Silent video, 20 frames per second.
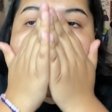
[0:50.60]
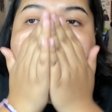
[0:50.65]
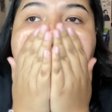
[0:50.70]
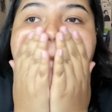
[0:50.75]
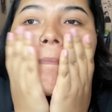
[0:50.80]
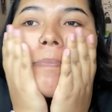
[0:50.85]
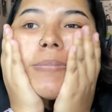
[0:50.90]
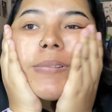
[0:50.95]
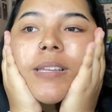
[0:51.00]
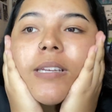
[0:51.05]

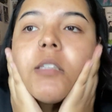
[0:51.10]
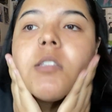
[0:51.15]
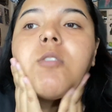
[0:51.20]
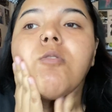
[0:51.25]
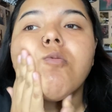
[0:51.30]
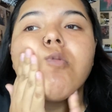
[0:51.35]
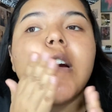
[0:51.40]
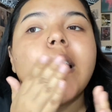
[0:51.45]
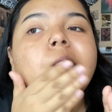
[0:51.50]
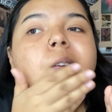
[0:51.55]
this
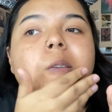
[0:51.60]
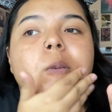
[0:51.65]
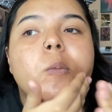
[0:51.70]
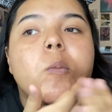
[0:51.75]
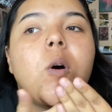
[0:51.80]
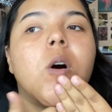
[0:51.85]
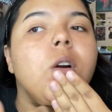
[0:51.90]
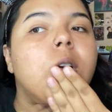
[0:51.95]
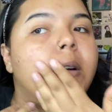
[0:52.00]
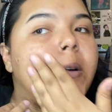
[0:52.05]
rice
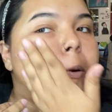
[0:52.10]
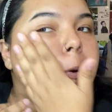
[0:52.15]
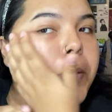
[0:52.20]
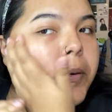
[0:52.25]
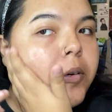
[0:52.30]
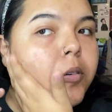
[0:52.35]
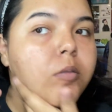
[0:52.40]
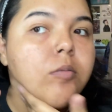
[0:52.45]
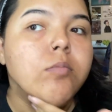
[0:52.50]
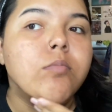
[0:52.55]
water
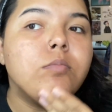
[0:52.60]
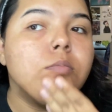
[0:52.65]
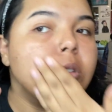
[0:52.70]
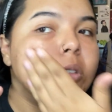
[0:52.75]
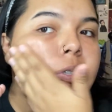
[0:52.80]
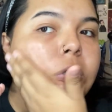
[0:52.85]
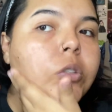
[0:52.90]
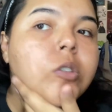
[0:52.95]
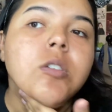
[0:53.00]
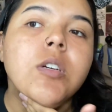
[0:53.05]

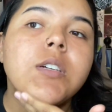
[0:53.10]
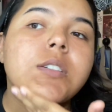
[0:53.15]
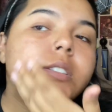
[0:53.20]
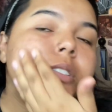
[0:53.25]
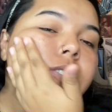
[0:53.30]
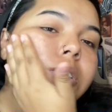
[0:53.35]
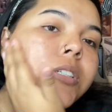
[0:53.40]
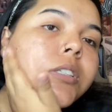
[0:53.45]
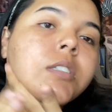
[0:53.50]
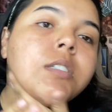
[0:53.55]

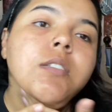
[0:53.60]
moisturizer.